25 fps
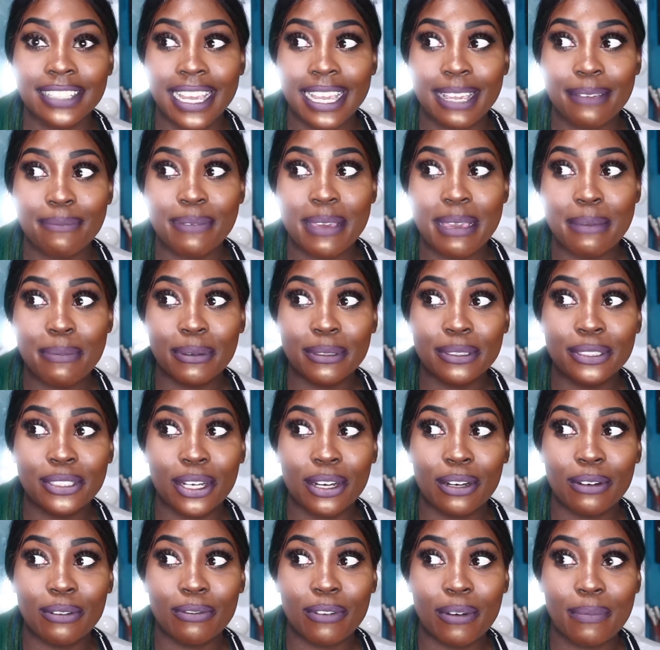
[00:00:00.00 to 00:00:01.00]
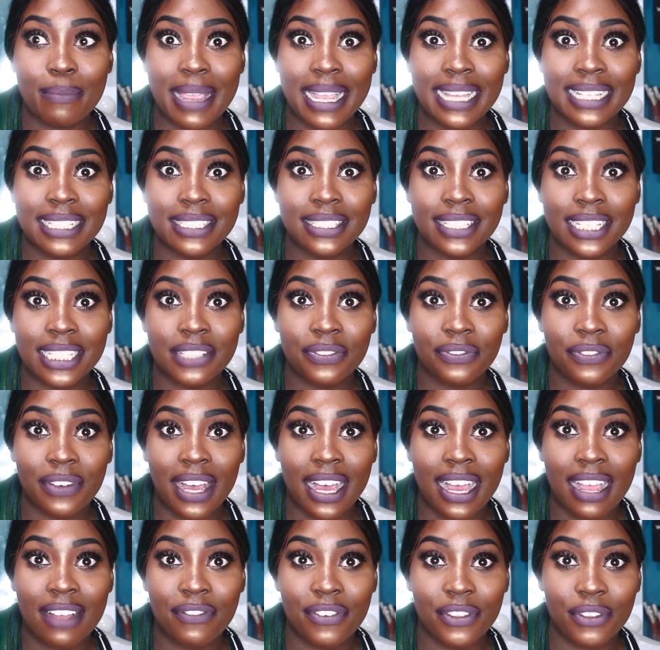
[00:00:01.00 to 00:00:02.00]
Like, people don't remain
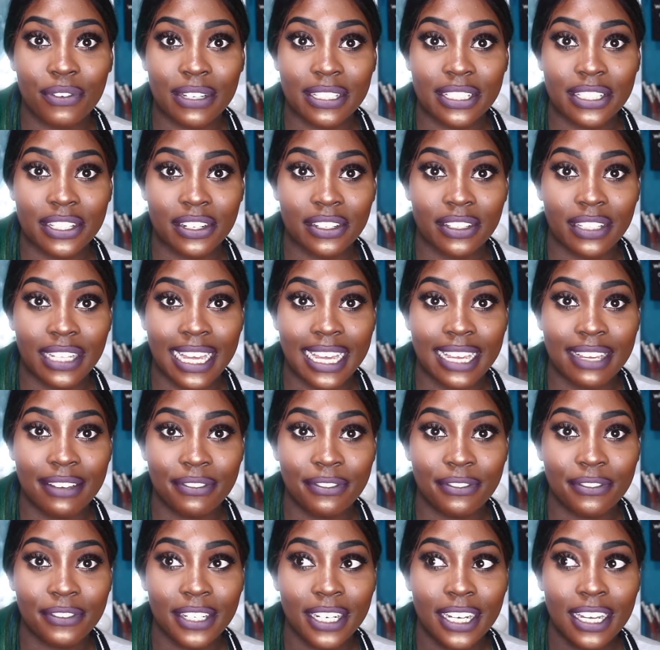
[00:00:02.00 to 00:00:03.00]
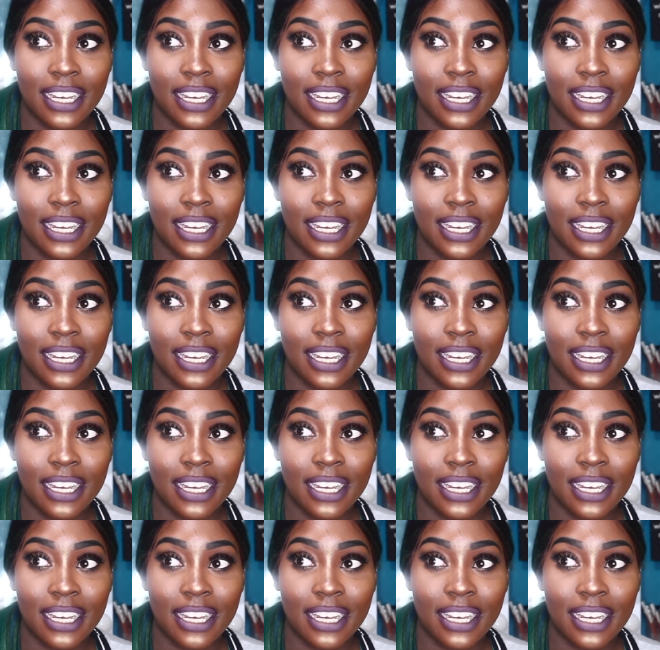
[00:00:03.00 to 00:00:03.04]
6'5" for the rest of their life.